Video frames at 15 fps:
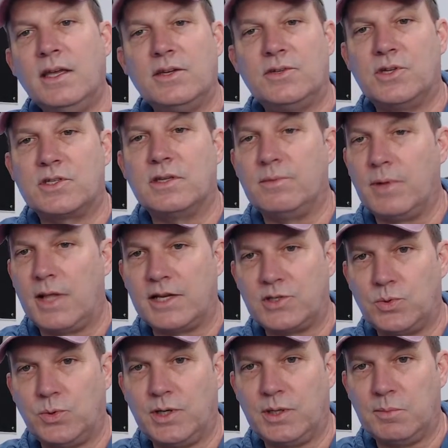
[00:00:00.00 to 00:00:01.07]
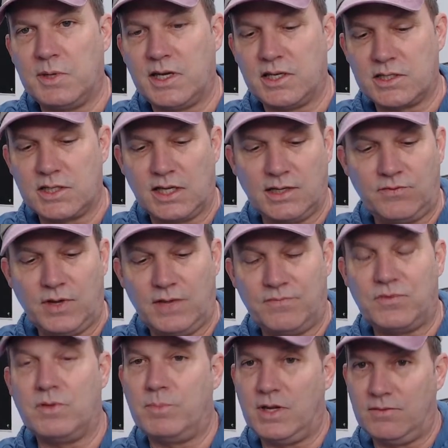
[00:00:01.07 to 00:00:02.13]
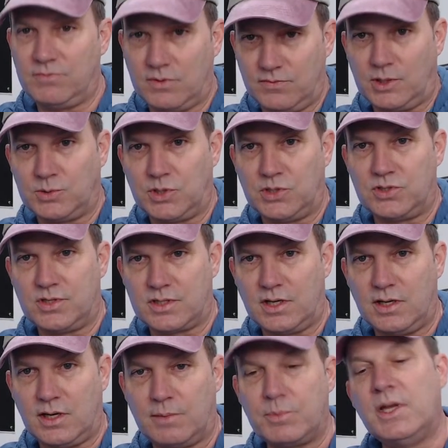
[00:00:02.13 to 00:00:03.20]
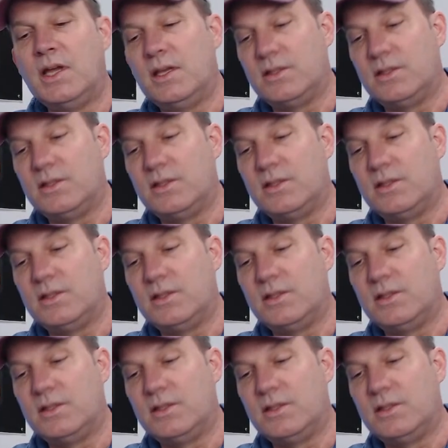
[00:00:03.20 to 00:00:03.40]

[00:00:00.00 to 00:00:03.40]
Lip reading: Just in like 20 minutes, and if the voltage is up,